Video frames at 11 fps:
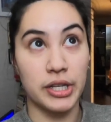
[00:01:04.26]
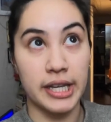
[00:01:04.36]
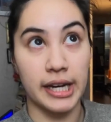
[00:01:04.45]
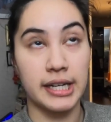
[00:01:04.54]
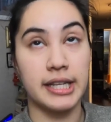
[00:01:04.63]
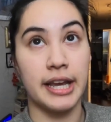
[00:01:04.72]

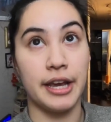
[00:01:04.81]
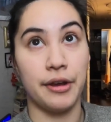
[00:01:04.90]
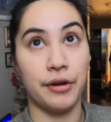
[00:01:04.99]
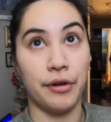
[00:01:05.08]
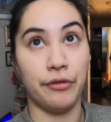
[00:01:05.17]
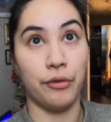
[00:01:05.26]
6
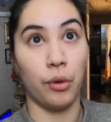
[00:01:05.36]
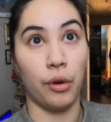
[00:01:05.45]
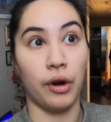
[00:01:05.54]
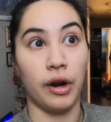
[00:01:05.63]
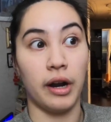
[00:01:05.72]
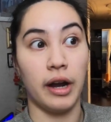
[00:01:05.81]
in
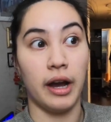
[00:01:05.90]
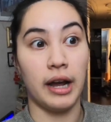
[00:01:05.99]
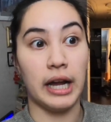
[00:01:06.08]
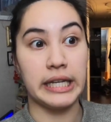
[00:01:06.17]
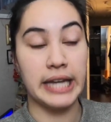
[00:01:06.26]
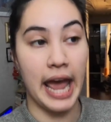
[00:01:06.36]
for
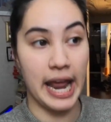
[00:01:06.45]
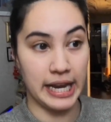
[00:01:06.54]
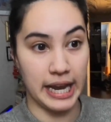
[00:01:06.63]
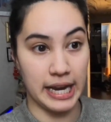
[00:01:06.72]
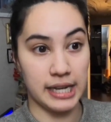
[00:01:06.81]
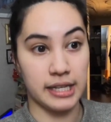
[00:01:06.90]
10
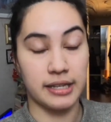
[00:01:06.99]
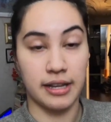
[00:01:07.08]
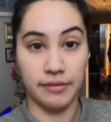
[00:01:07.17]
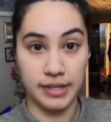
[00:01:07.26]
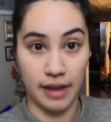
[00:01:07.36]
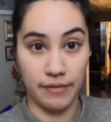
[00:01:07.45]
days instead
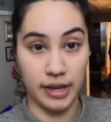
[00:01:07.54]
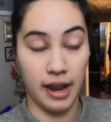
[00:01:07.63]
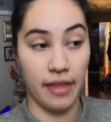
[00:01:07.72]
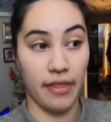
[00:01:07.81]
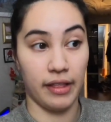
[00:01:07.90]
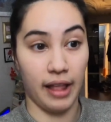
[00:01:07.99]
of 7,
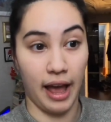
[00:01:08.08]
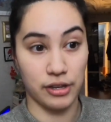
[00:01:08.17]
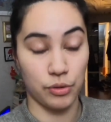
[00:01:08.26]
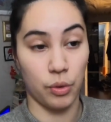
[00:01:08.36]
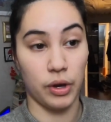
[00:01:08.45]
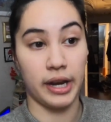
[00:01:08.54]
and then the
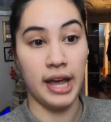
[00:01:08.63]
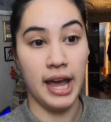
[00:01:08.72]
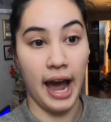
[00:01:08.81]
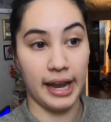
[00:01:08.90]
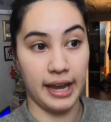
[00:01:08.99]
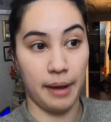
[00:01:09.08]
last one
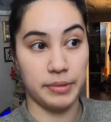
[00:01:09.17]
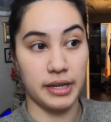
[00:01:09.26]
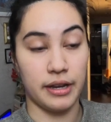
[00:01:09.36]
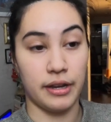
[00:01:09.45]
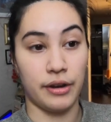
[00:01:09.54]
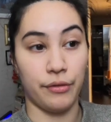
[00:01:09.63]
I kept
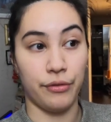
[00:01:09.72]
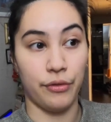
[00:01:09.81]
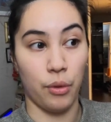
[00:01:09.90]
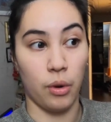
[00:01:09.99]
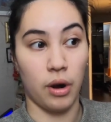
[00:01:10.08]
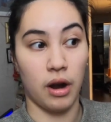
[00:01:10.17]
in
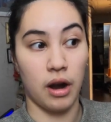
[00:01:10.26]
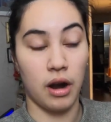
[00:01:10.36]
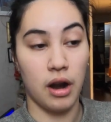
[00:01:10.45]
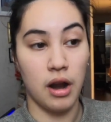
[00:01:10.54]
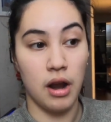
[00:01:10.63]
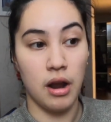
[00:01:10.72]

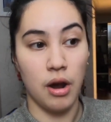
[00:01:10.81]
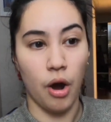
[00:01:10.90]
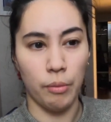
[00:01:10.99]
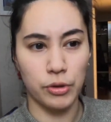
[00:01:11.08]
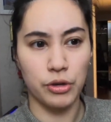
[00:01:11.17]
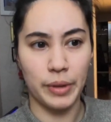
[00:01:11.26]
for
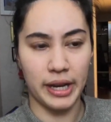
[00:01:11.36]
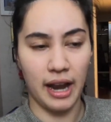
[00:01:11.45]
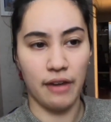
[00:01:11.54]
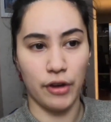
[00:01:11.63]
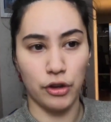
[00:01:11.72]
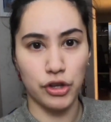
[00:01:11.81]
almost a week and a
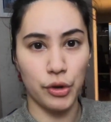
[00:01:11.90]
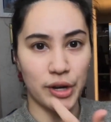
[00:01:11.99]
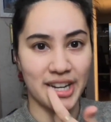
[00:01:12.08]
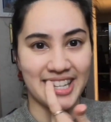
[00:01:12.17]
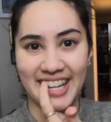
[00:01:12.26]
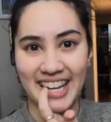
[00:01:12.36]
half also,
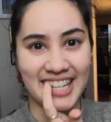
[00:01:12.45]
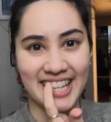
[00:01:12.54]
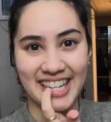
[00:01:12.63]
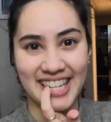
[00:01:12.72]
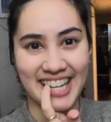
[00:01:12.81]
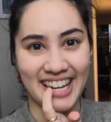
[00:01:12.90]
because they
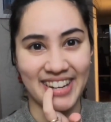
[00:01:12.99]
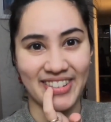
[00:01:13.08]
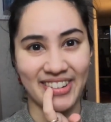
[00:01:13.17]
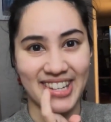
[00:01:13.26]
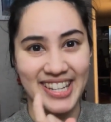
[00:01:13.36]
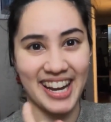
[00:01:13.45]
just said if
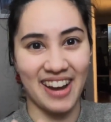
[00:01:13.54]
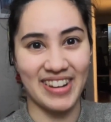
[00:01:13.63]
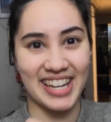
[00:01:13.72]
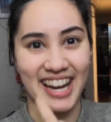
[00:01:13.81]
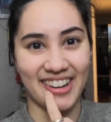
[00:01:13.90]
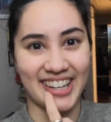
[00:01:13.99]
it wasn't
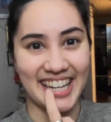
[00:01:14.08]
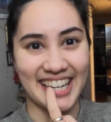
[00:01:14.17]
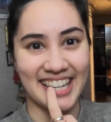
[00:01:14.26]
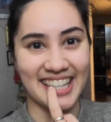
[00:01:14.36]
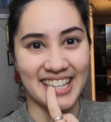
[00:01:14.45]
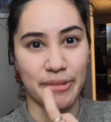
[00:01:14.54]
coming down and
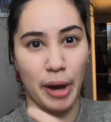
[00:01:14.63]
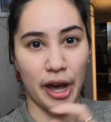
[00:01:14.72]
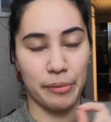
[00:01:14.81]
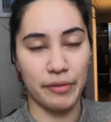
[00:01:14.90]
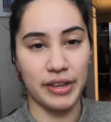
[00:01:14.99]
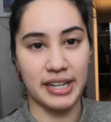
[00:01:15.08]
getting to the
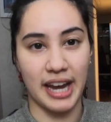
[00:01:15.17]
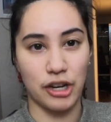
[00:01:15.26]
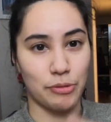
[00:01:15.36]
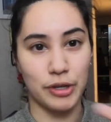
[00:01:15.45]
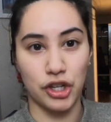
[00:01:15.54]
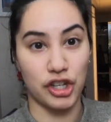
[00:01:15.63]
bottom of the
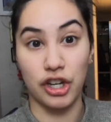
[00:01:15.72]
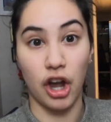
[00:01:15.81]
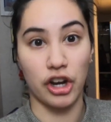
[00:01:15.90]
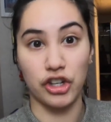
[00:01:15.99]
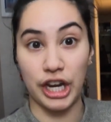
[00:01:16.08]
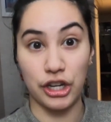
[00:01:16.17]
attachment, just to
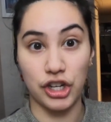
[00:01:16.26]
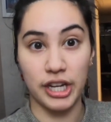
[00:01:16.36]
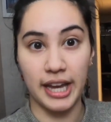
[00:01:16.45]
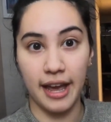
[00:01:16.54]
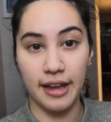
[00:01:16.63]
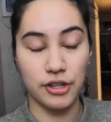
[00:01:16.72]
not change
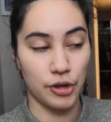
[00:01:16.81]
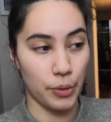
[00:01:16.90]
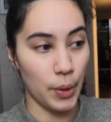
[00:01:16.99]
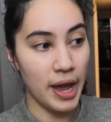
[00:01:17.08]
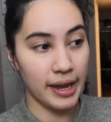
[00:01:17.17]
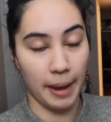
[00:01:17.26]
it yet.
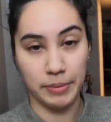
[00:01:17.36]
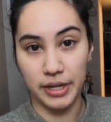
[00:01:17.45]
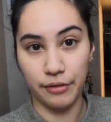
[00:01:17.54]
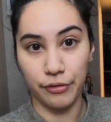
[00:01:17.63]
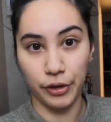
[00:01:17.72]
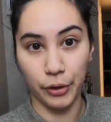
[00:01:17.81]
So kept it
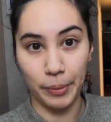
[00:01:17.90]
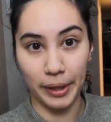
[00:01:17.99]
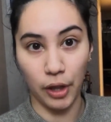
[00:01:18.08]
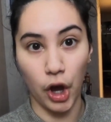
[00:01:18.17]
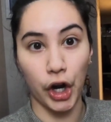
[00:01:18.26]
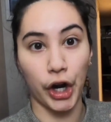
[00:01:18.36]
in for a little bit
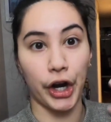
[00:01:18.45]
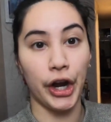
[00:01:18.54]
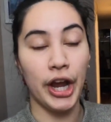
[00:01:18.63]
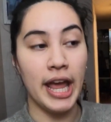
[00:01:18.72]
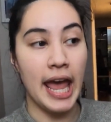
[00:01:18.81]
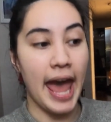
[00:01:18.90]
longer,
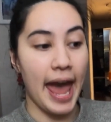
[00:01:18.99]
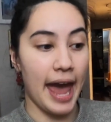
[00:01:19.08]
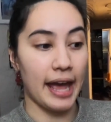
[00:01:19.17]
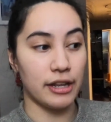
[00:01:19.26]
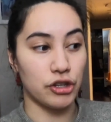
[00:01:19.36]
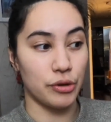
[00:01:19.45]

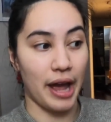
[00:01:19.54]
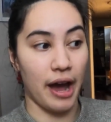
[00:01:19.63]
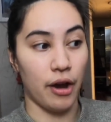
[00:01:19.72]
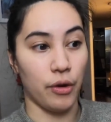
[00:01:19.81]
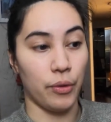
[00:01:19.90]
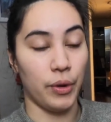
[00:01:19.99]
and so
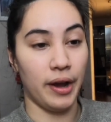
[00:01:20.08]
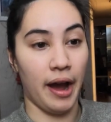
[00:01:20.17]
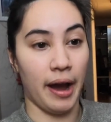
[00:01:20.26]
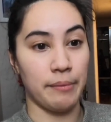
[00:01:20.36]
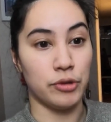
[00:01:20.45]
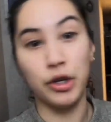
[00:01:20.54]
now
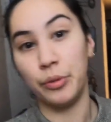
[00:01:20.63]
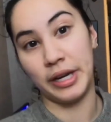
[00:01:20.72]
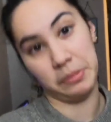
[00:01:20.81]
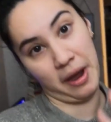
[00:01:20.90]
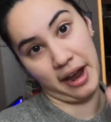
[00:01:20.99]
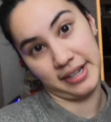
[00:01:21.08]
I'm 2
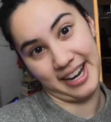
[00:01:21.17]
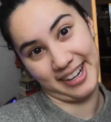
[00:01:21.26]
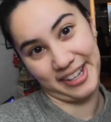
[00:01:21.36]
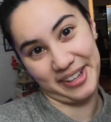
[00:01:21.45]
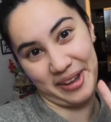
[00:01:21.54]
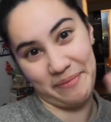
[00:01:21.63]
weeks behind
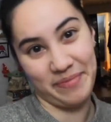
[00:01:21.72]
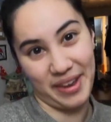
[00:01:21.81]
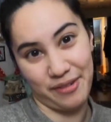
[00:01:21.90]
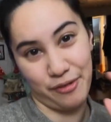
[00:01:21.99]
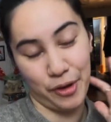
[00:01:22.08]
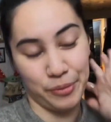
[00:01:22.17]
technically
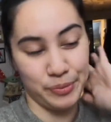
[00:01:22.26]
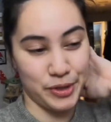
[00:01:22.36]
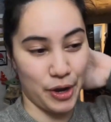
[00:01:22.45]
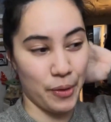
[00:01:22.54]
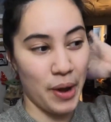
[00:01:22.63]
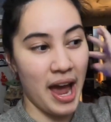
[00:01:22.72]
in full.
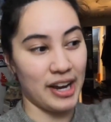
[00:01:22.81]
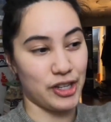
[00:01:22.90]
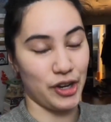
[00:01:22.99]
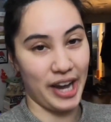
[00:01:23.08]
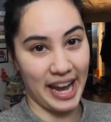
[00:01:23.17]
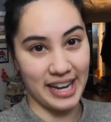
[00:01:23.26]
So I
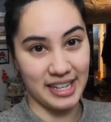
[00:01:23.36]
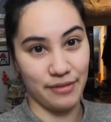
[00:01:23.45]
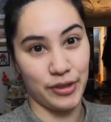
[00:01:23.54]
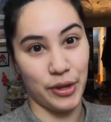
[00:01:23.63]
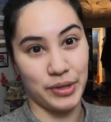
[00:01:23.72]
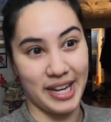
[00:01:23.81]
started 8,
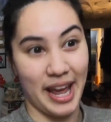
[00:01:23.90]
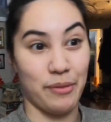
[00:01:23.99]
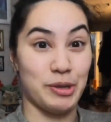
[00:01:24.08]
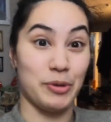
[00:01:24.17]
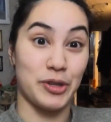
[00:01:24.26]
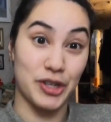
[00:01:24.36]
even though today I
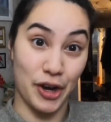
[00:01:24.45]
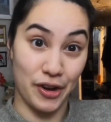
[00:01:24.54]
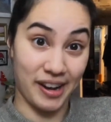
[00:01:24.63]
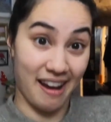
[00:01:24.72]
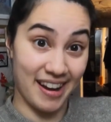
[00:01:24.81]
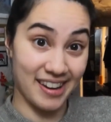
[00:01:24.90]
was supposed to start
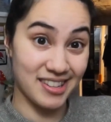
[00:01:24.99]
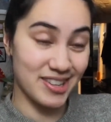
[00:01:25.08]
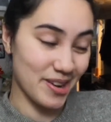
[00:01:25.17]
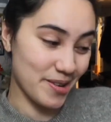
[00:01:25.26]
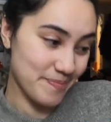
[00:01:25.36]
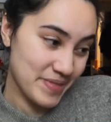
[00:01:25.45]
9.
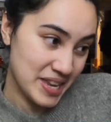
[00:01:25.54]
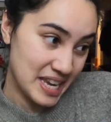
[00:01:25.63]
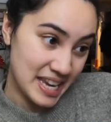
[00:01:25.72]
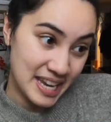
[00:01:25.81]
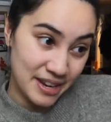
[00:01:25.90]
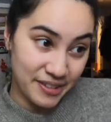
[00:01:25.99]
So
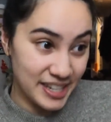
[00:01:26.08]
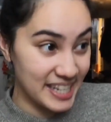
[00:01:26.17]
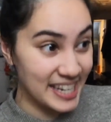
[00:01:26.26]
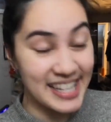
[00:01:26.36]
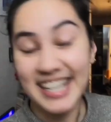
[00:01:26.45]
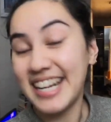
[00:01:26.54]
we're
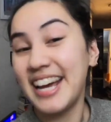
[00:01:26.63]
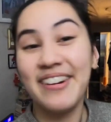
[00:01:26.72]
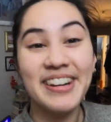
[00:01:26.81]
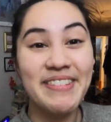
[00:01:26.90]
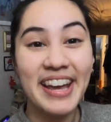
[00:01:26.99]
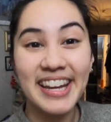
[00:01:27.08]

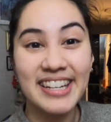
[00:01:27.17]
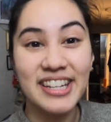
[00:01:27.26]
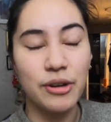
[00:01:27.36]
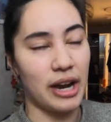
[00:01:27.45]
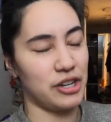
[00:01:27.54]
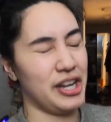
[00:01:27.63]
making
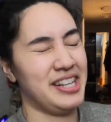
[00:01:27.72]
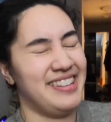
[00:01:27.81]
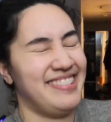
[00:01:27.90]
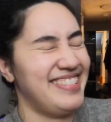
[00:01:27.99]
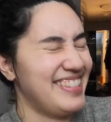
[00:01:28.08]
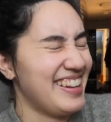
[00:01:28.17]
do.
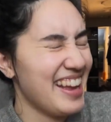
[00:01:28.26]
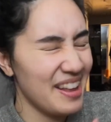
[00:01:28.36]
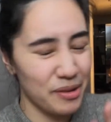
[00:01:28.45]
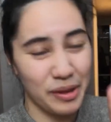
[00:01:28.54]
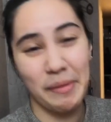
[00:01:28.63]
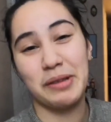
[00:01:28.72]
Actually,
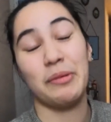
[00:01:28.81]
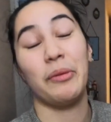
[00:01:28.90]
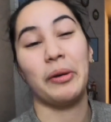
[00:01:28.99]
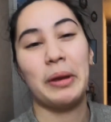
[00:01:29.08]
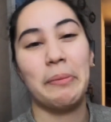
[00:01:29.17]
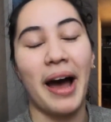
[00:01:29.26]
only makes me 1 week